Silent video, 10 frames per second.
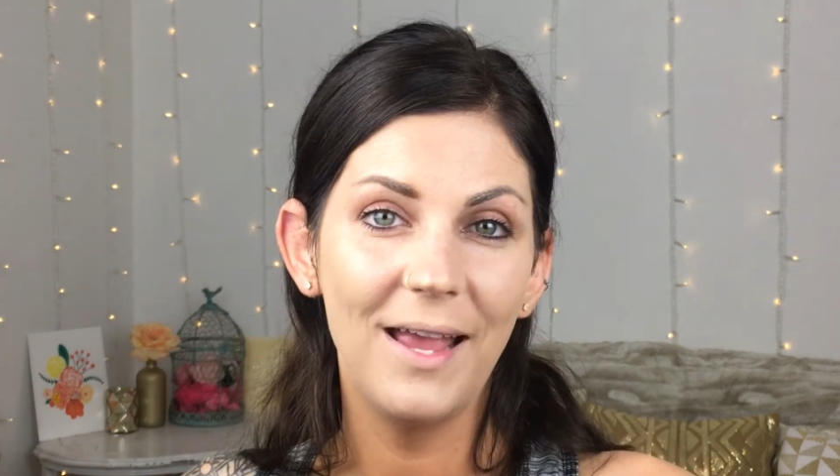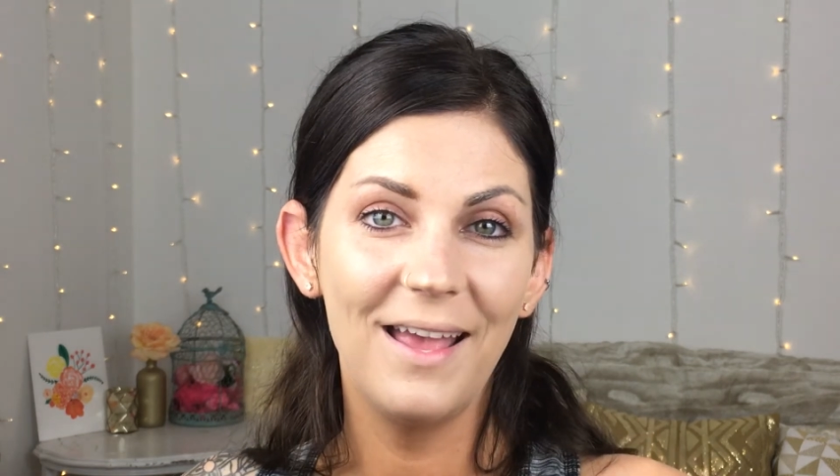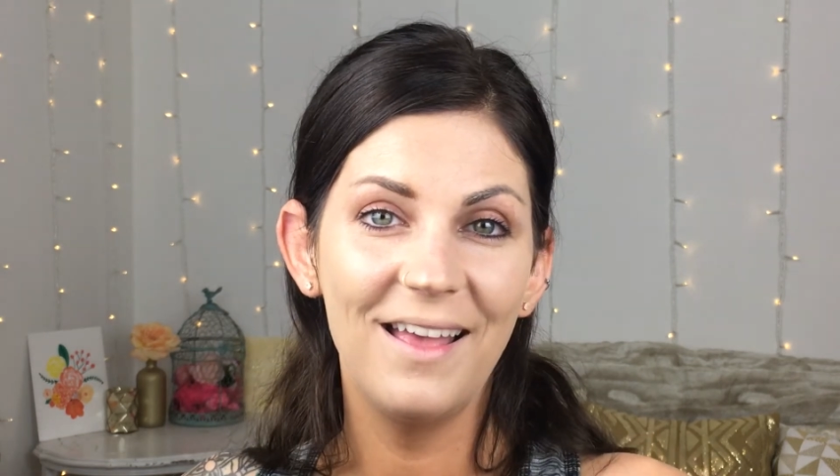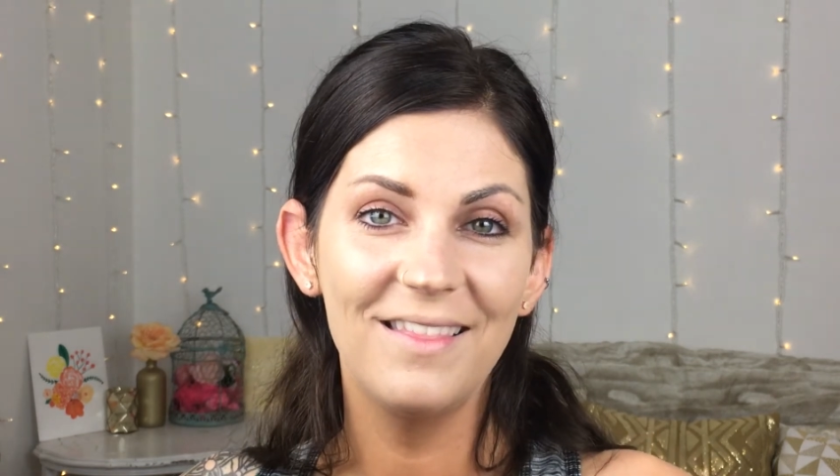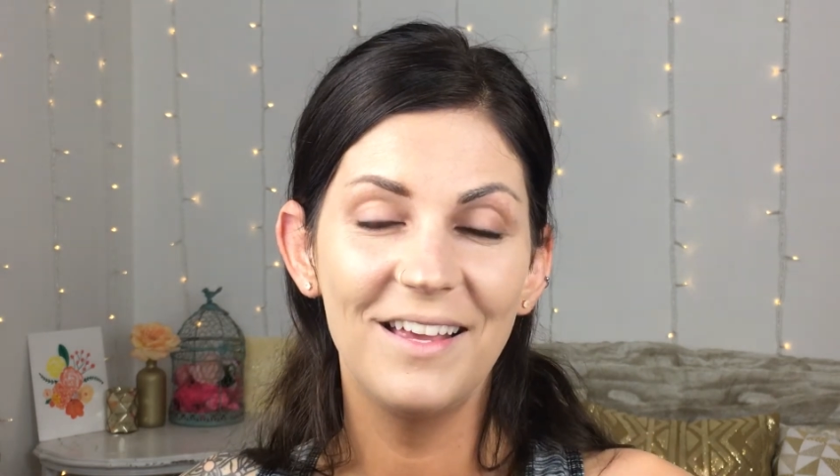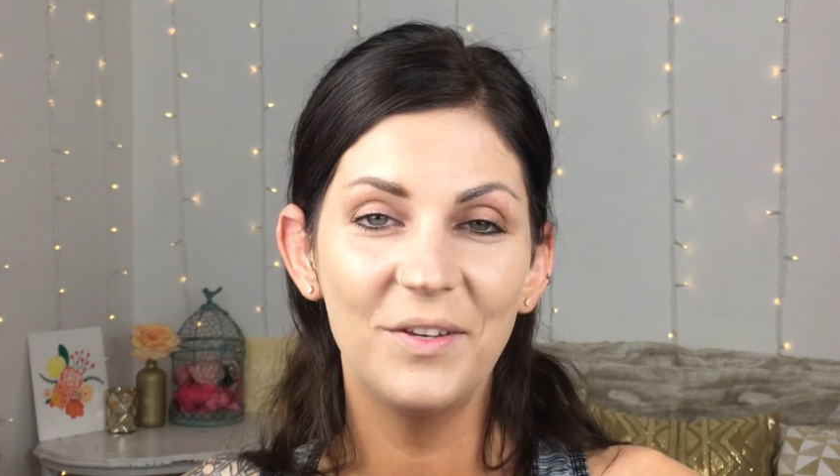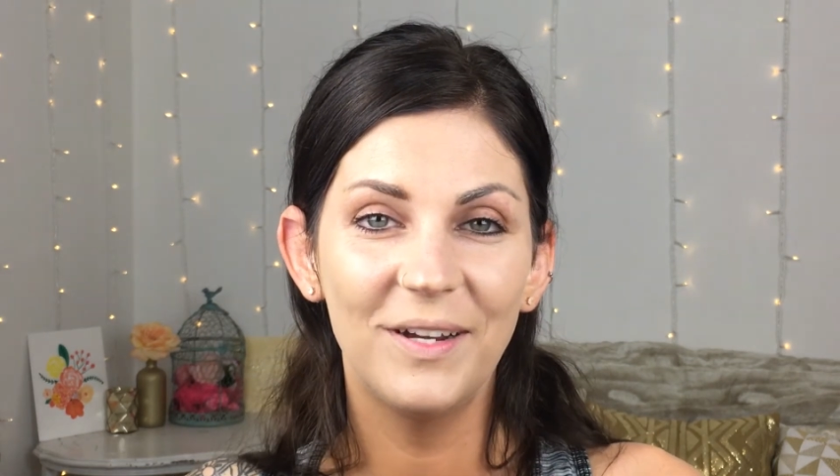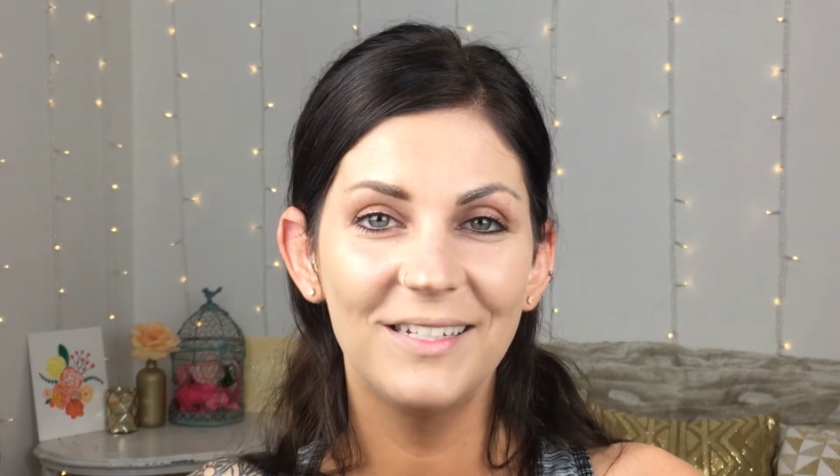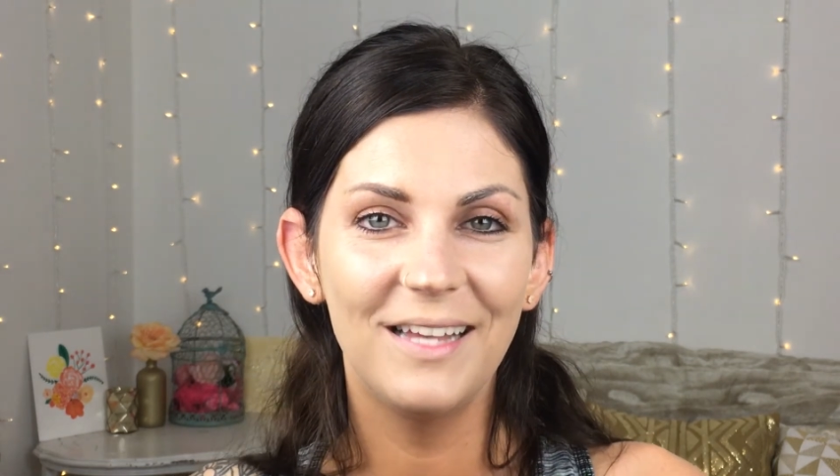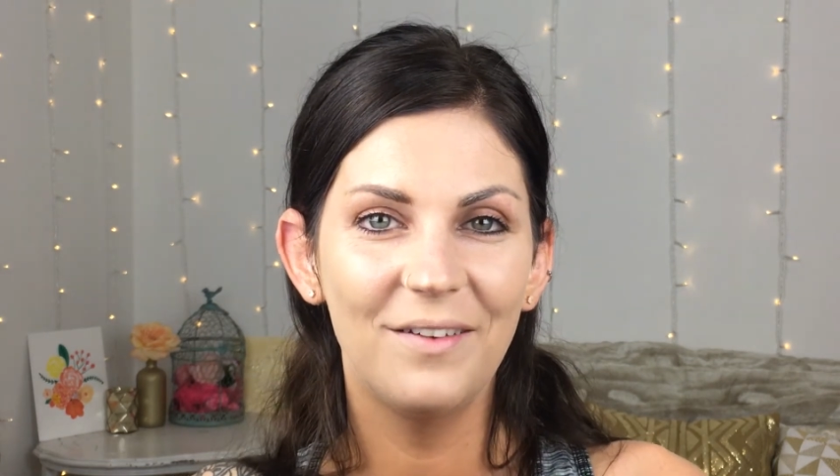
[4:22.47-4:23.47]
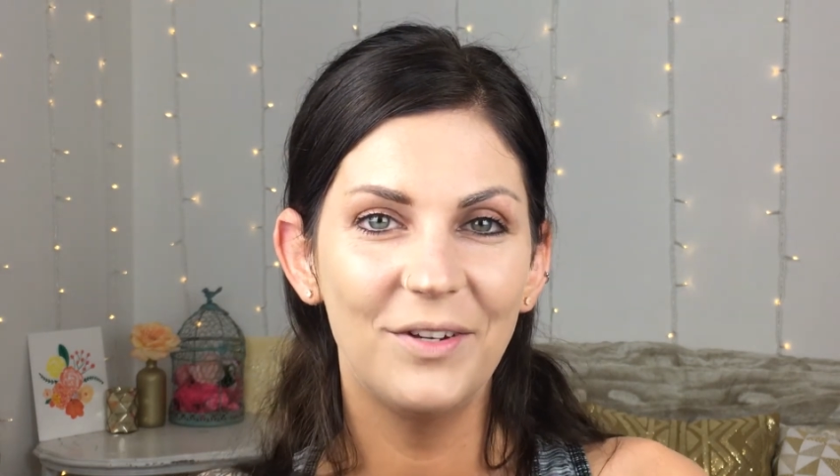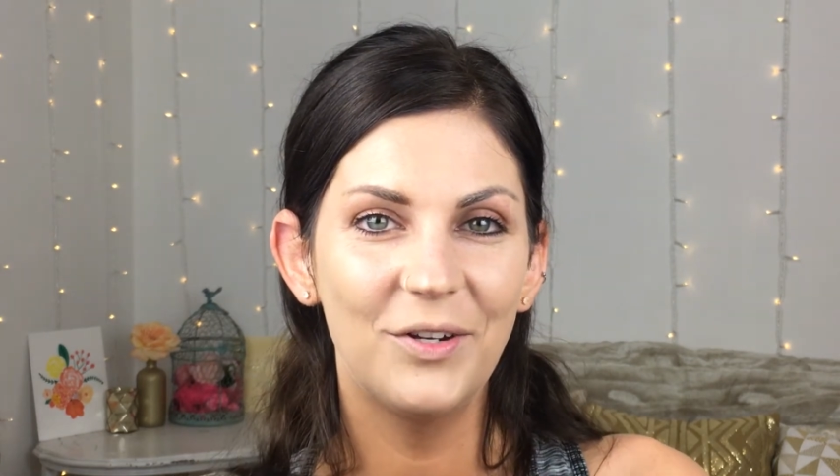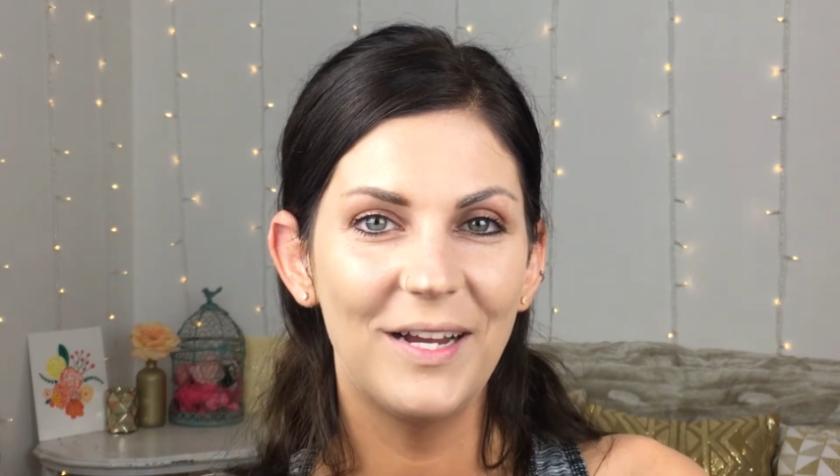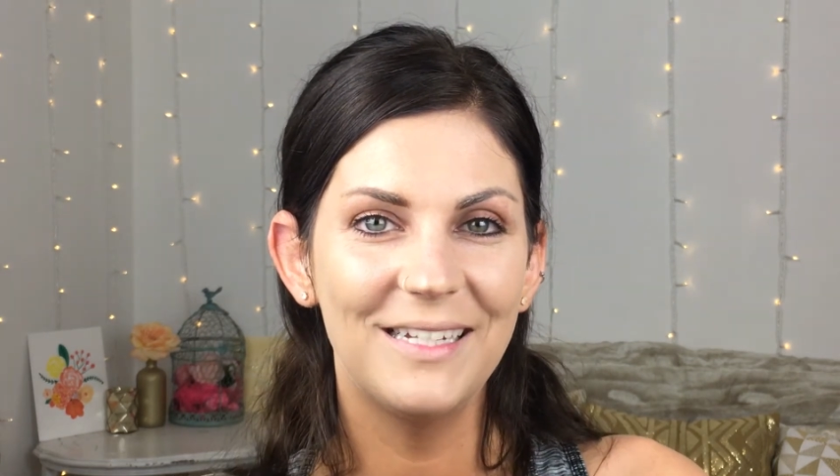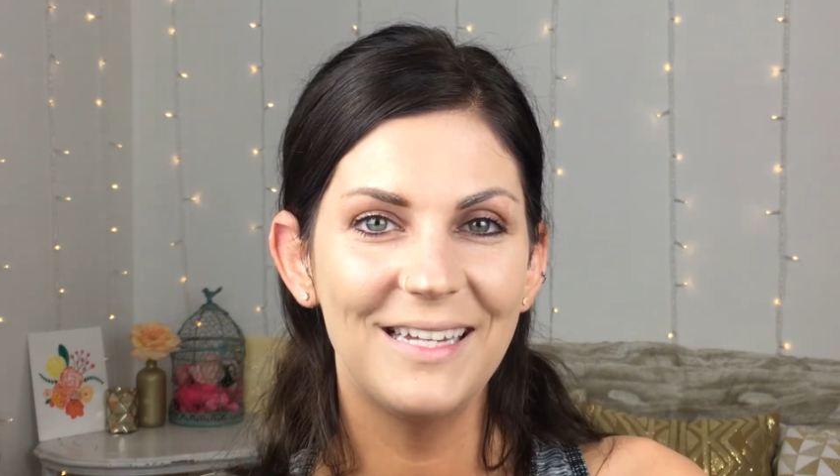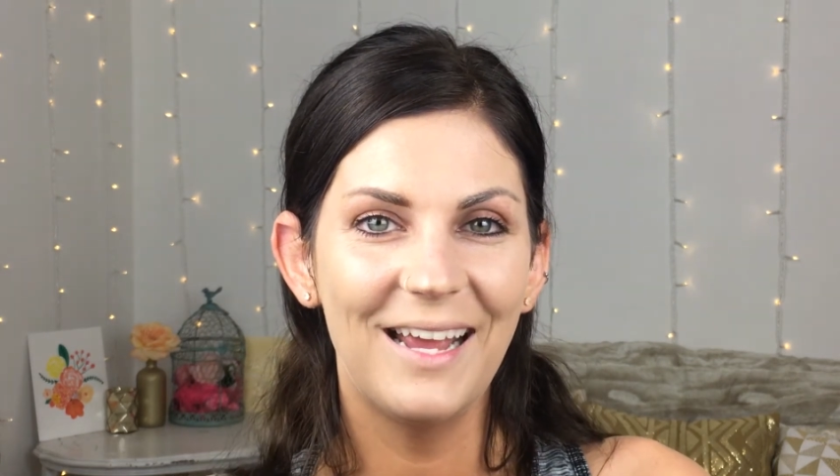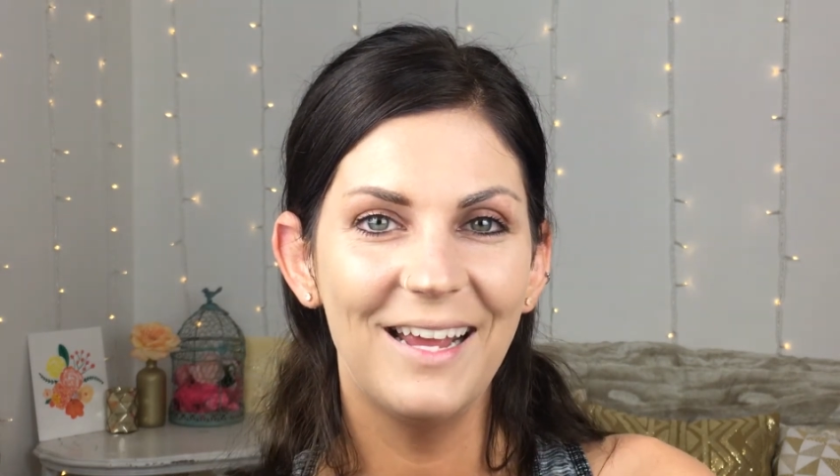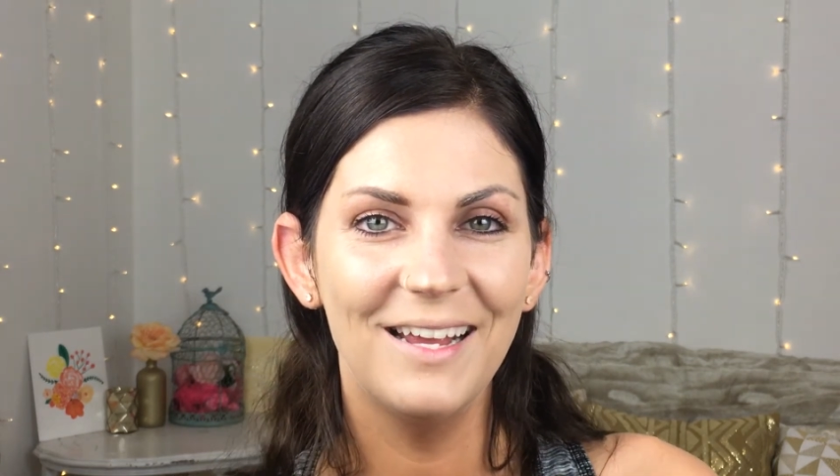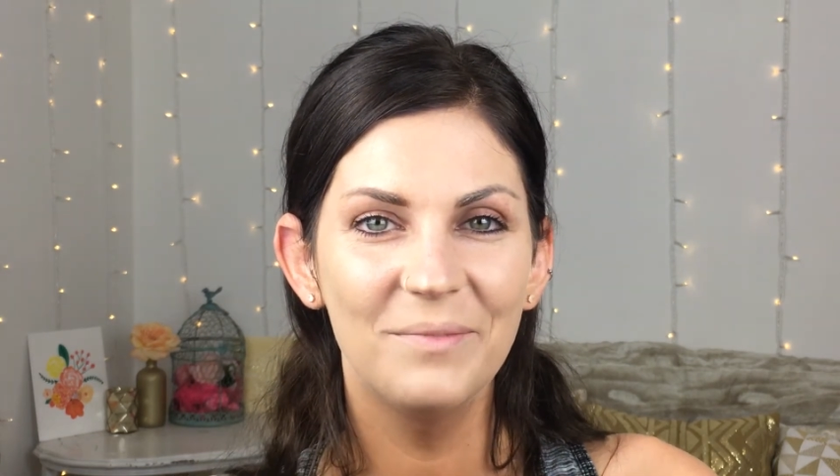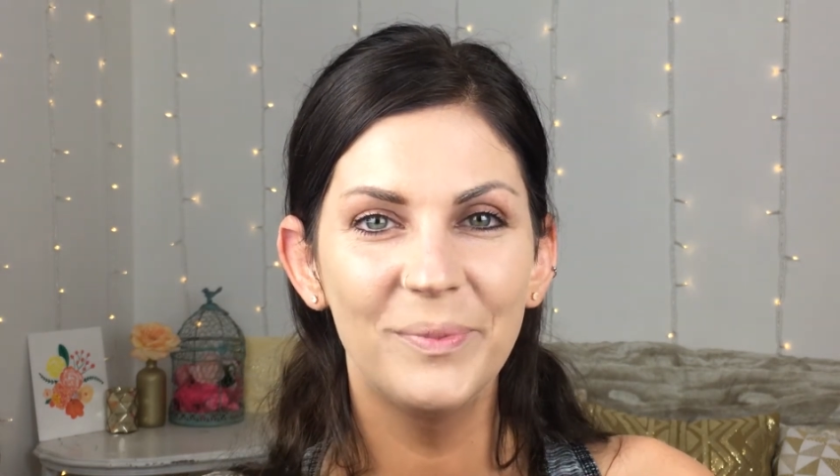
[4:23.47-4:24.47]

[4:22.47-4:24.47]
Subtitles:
and that you guys have a great day.